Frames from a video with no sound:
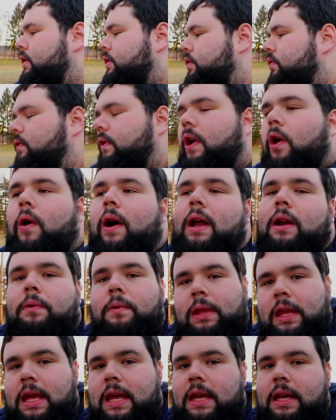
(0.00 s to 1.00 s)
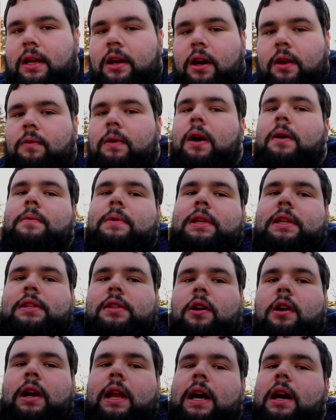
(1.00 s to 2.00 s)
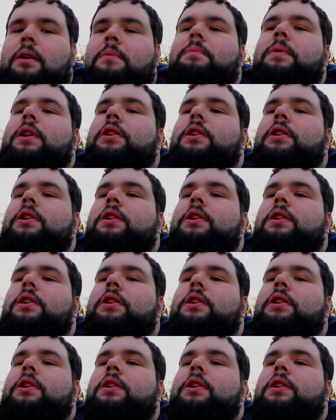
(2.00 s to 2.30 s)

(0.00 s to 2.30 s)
to go at it with a heat gun right when you start out,